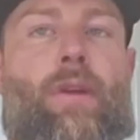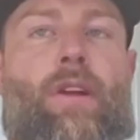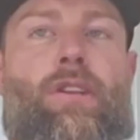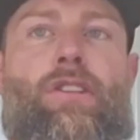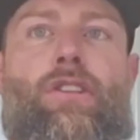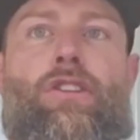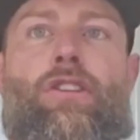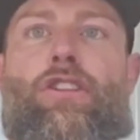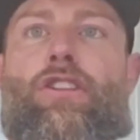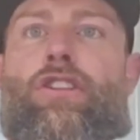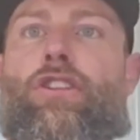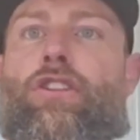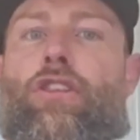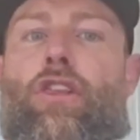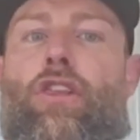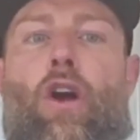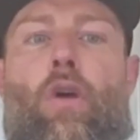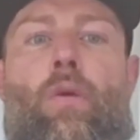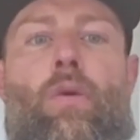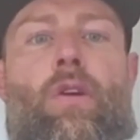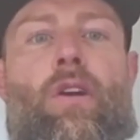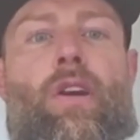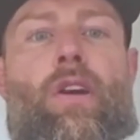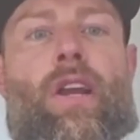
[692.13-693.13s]
much the
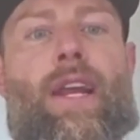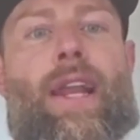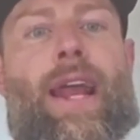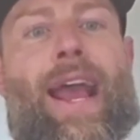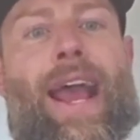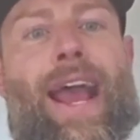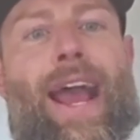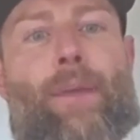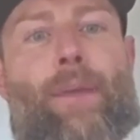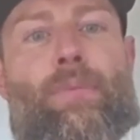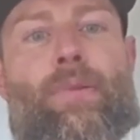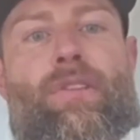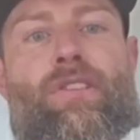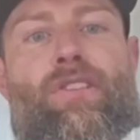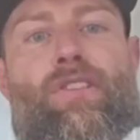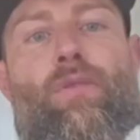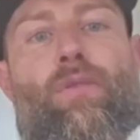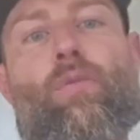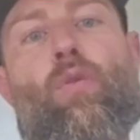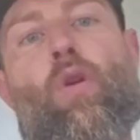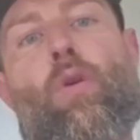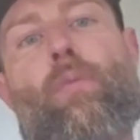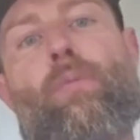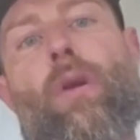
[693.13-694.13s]
slower it happens,
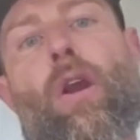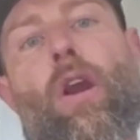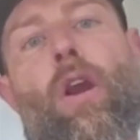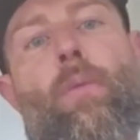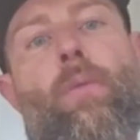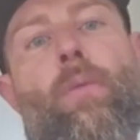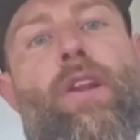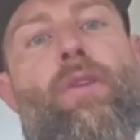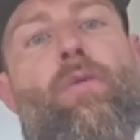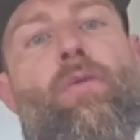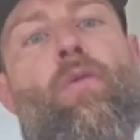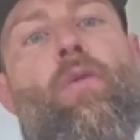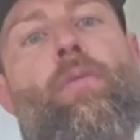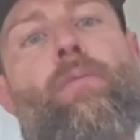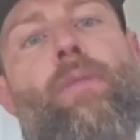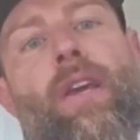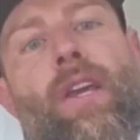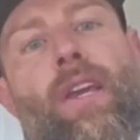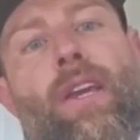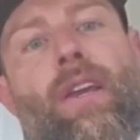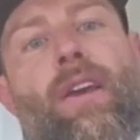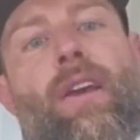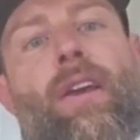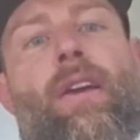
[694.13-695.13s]
the more permanent it will
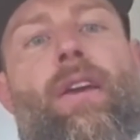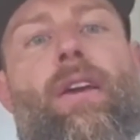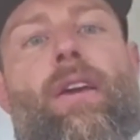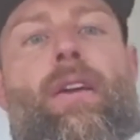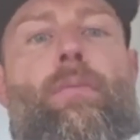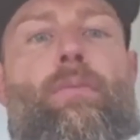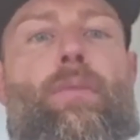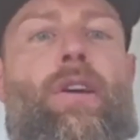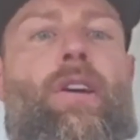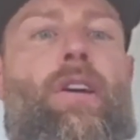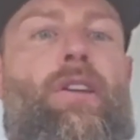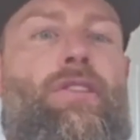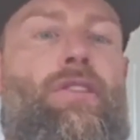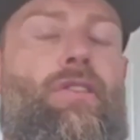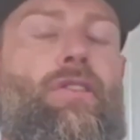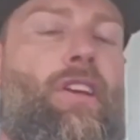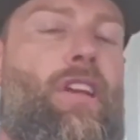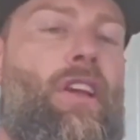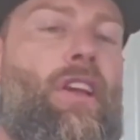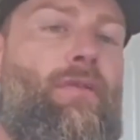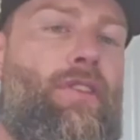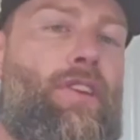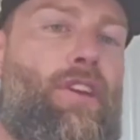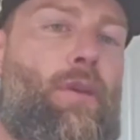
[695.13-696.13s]
be because you're
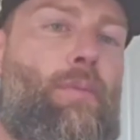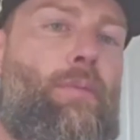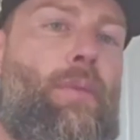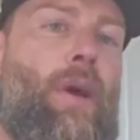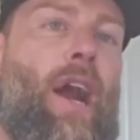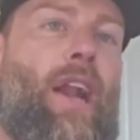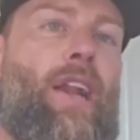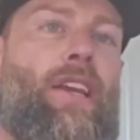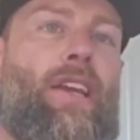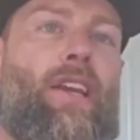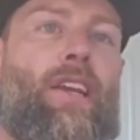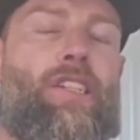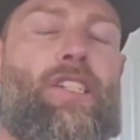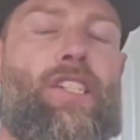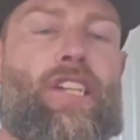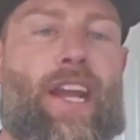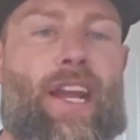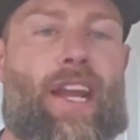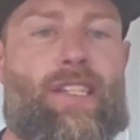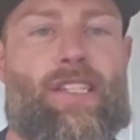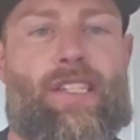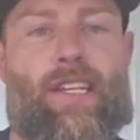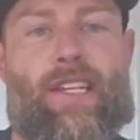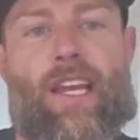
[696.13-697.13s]
giving your body a
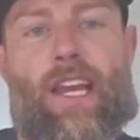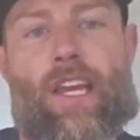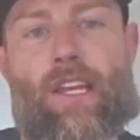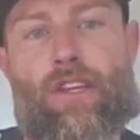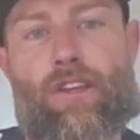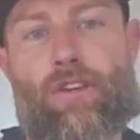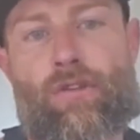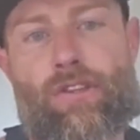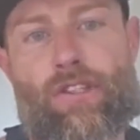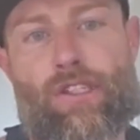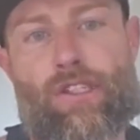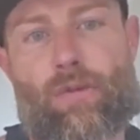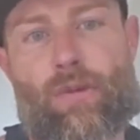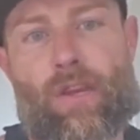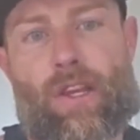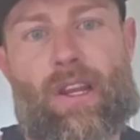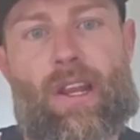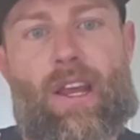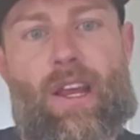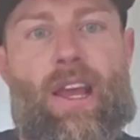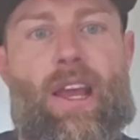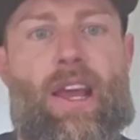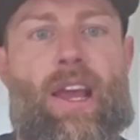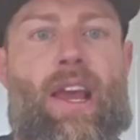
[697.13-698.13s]
chance to get used to
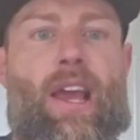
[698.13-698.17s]
it,